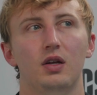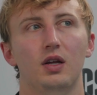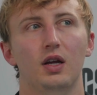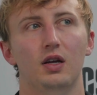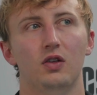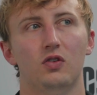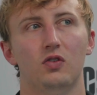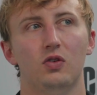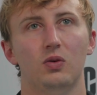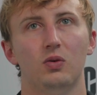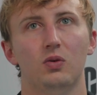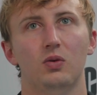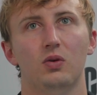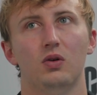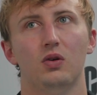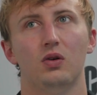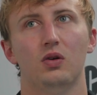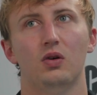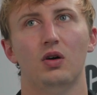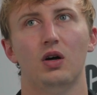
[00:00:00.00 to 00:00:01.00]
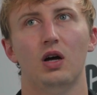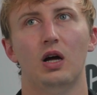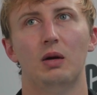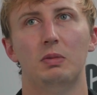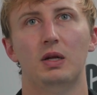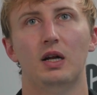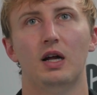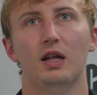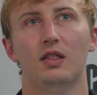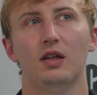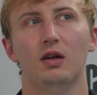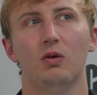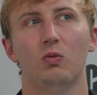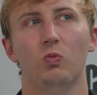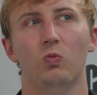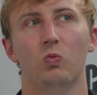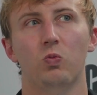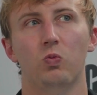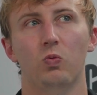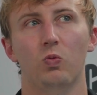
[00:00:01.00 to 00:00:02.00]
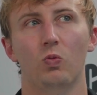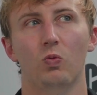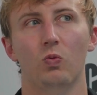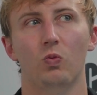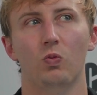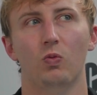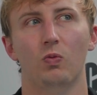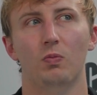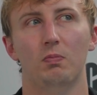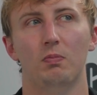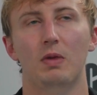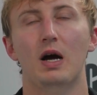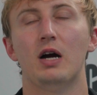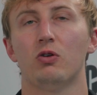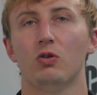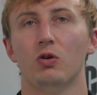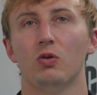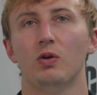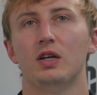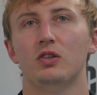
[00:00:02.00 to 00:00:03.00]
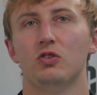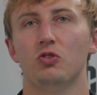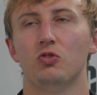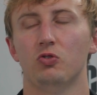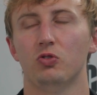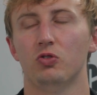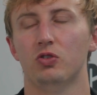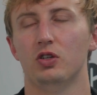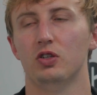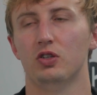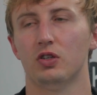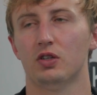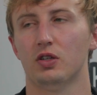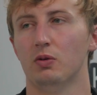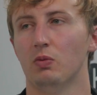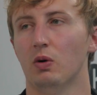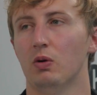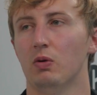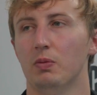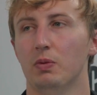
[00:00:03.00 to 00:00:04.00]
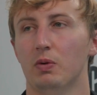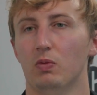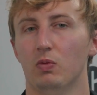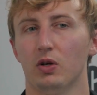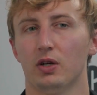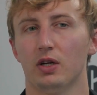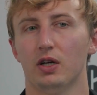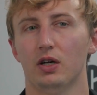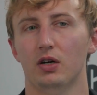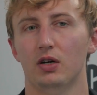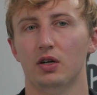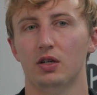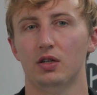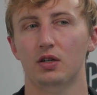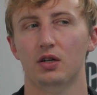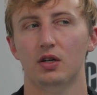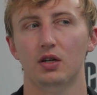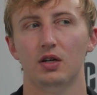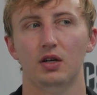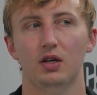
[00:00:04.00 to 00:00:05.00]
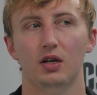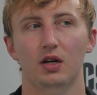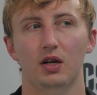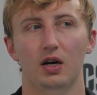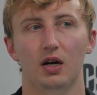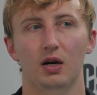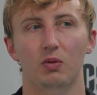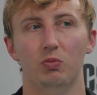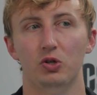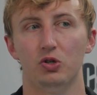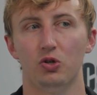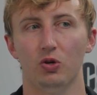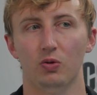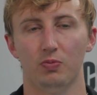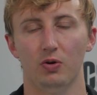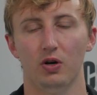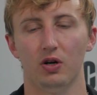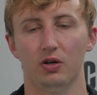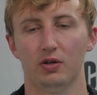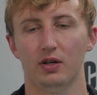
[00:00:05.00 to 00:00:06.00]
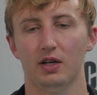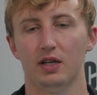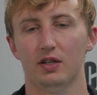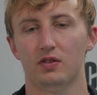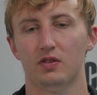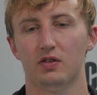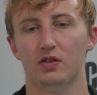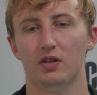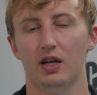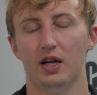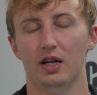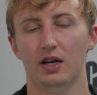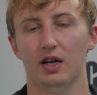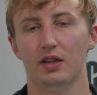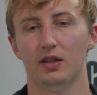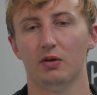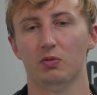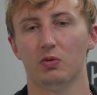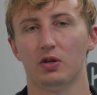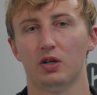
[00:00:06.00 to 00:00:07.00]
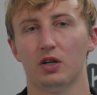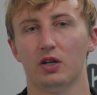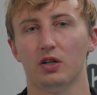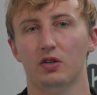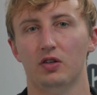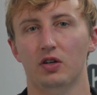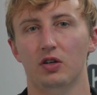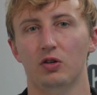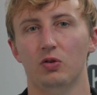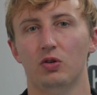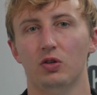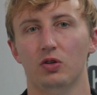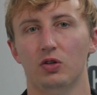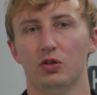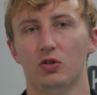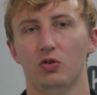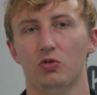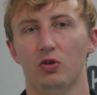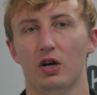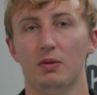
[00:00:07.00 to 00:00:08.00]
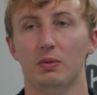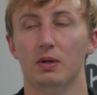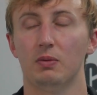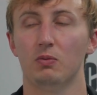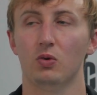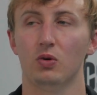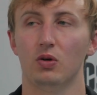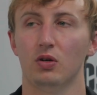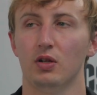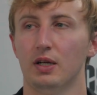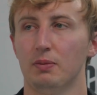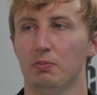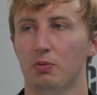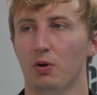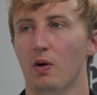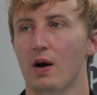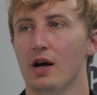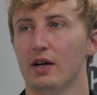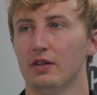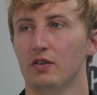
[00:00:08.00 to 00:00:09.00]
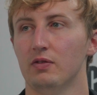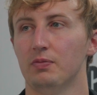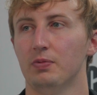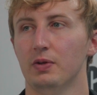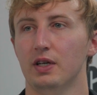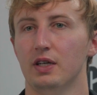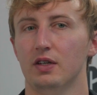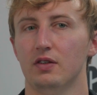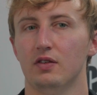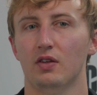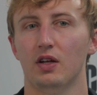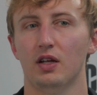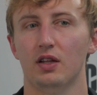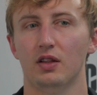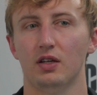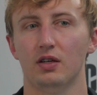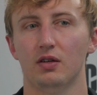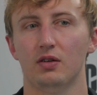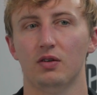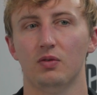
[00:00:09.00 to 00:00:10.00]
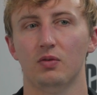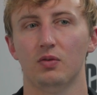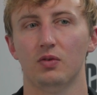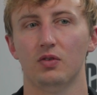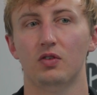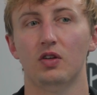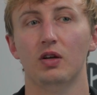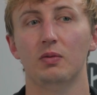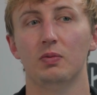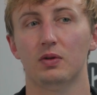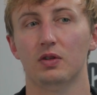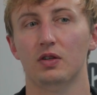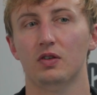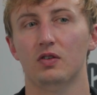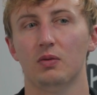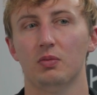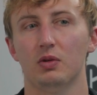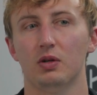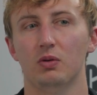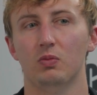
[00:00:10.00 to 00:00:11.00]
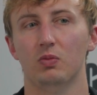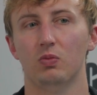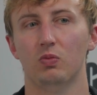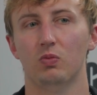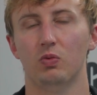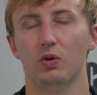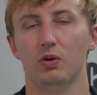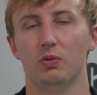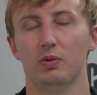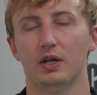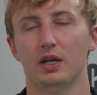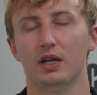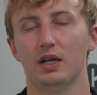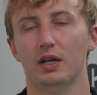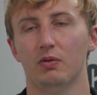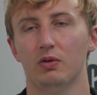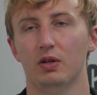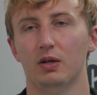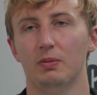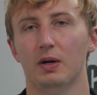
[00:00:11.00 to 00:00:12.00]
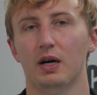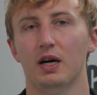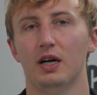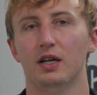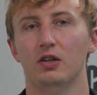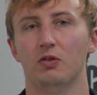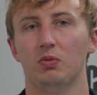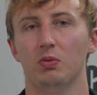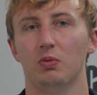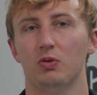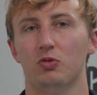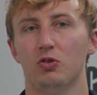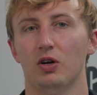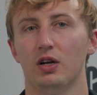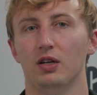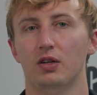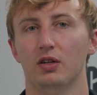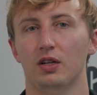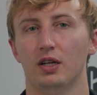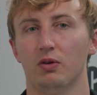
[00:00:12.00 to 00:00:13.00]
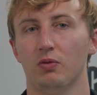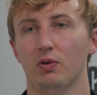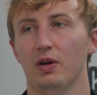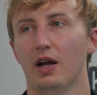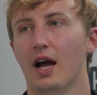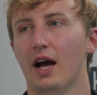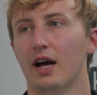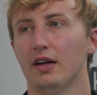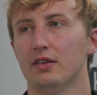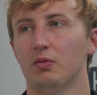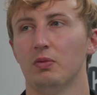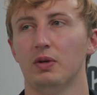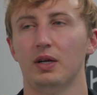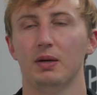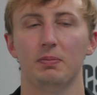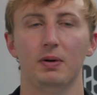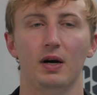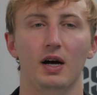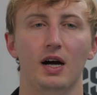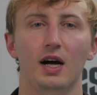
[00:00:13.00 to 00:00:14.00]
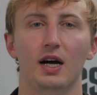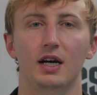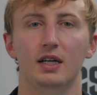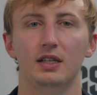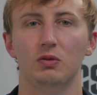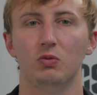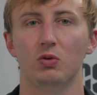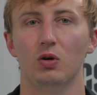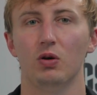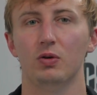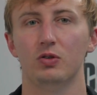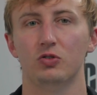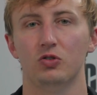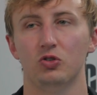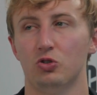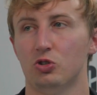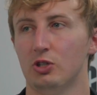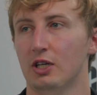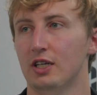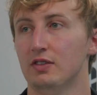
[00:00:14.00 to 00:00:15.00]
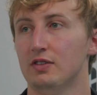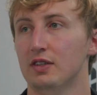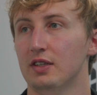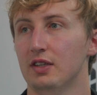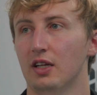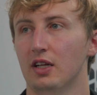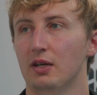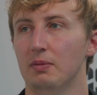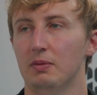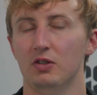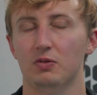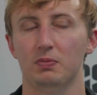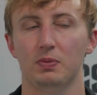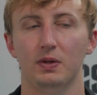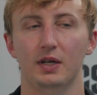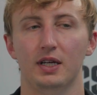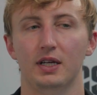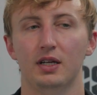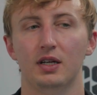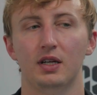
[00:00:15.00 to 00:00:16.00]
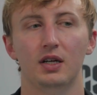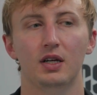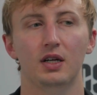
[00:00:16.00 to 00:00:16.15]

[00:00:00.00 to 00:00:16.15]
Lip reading: Yeah, so I mean, I think macro-wise and strategically what we've been working on, we showed progress, and I think we're going to continue to look to try to make more like proactive plays. I think typically something where we can get really behind is when we're trying to like react and we get behind and we're always just chasing the enemy's play.